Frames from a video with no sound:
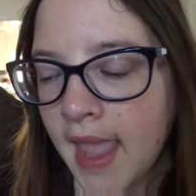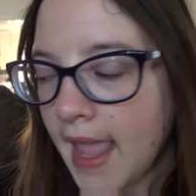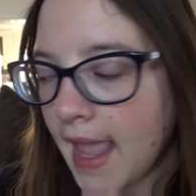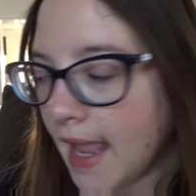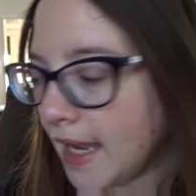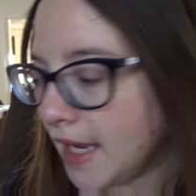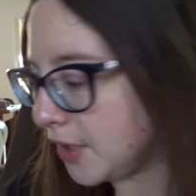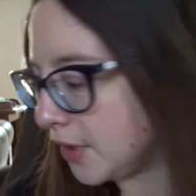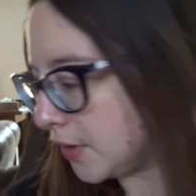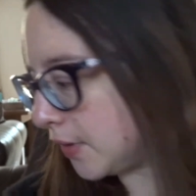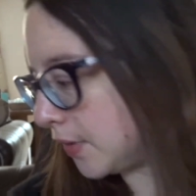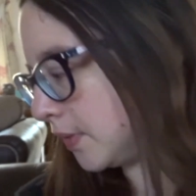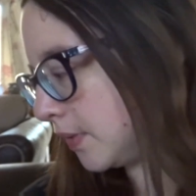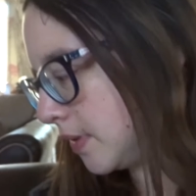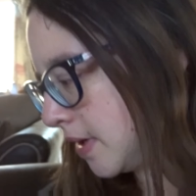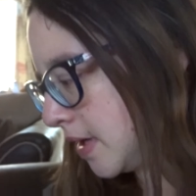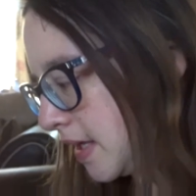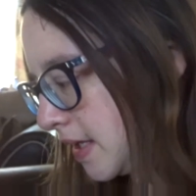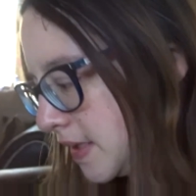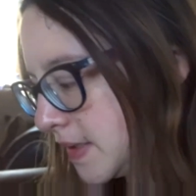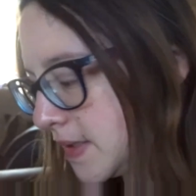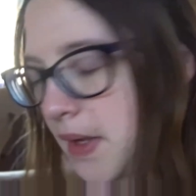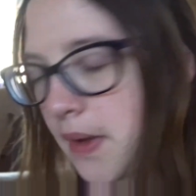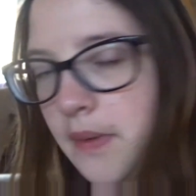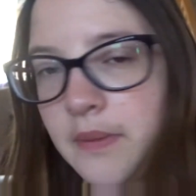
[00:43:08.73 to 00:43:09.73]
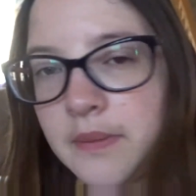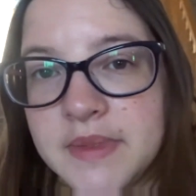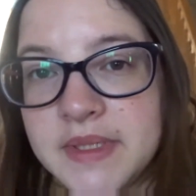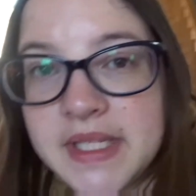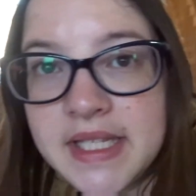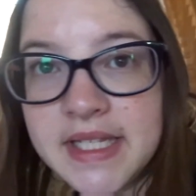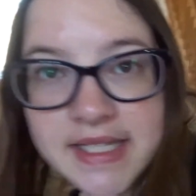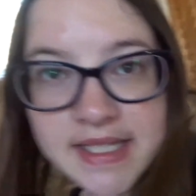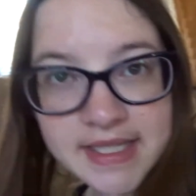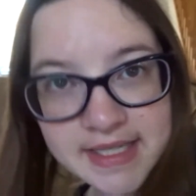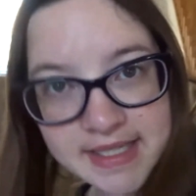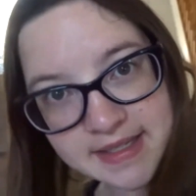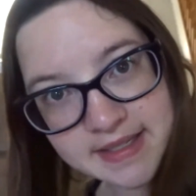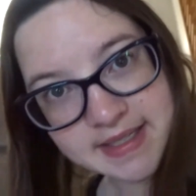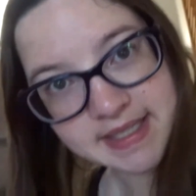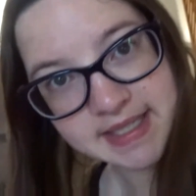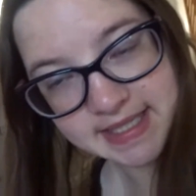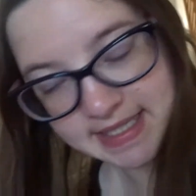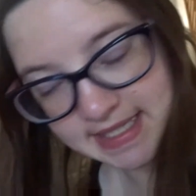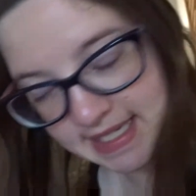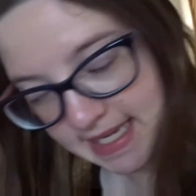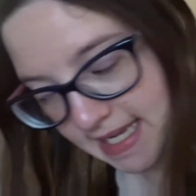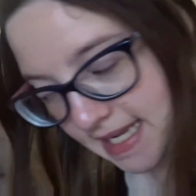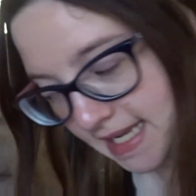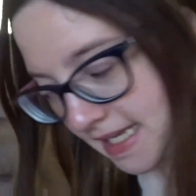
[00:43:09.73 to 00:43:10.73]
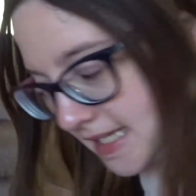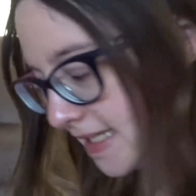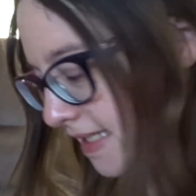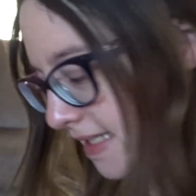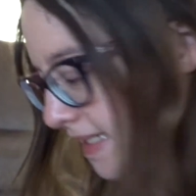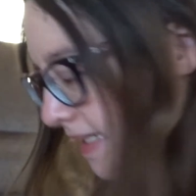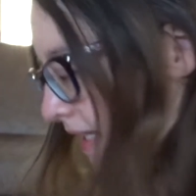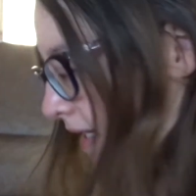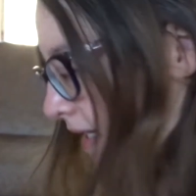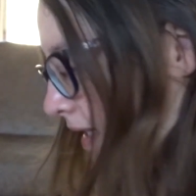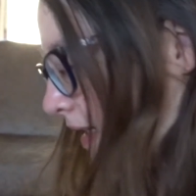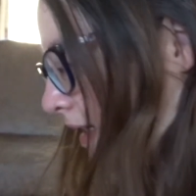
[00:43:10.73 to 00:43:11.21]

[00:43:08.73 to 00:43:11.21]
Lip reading: Anywho, so sitting downstairs,